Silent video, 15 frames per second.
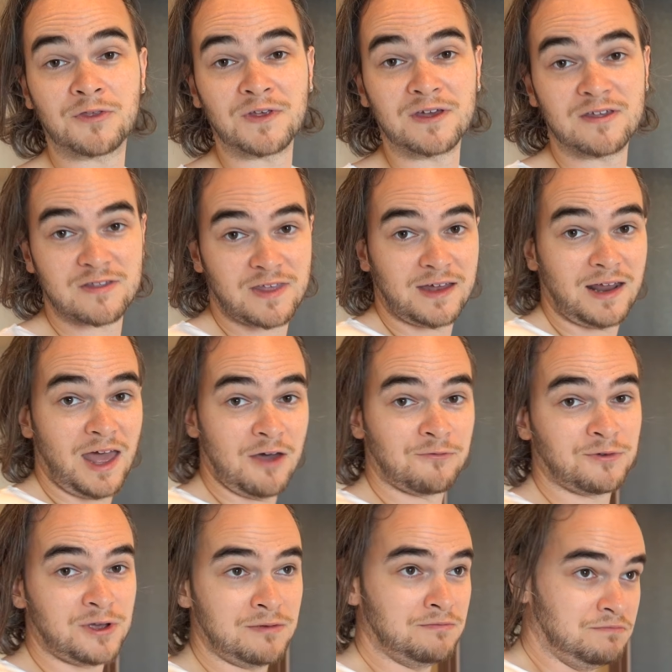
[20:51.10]
thing is that
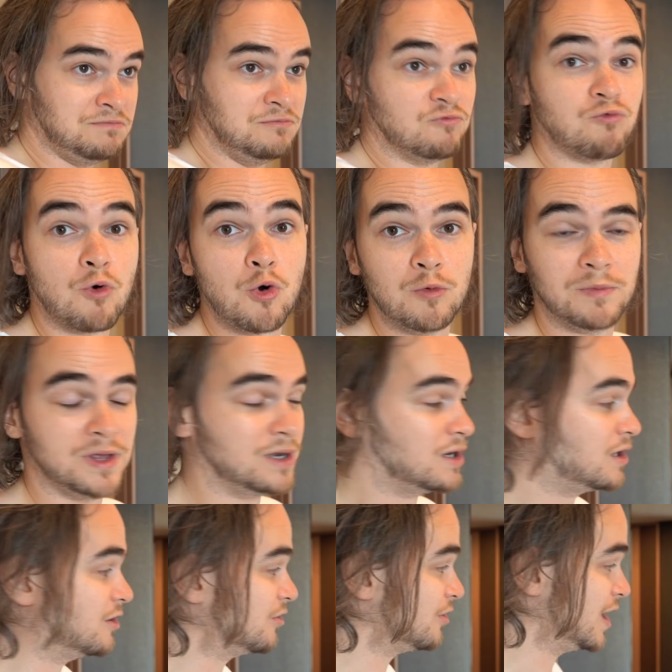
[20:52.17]
every room in
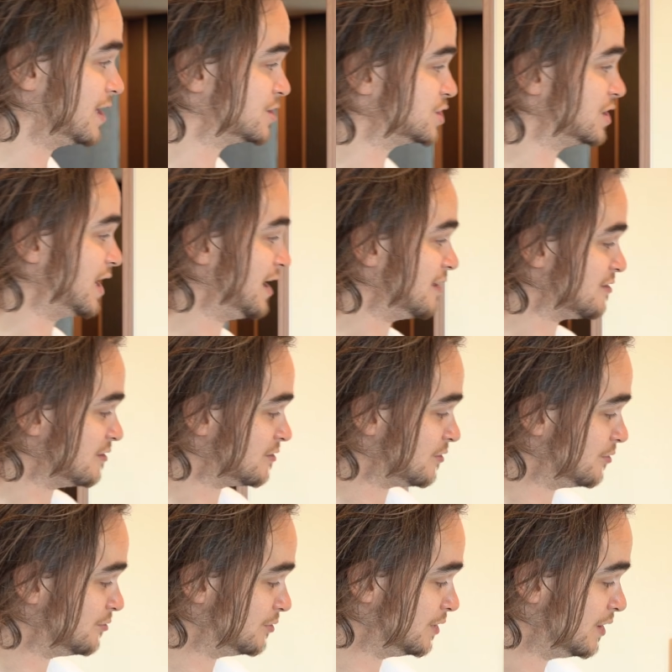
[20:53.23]
here actually has its
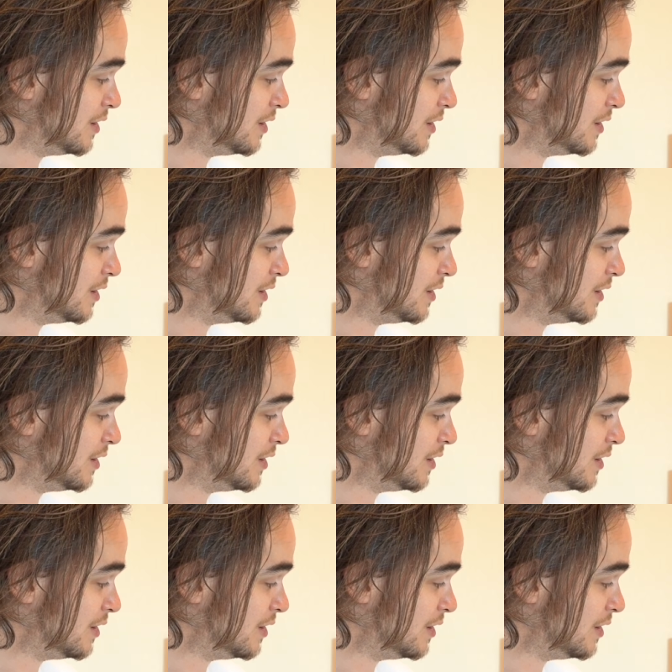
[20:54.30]
own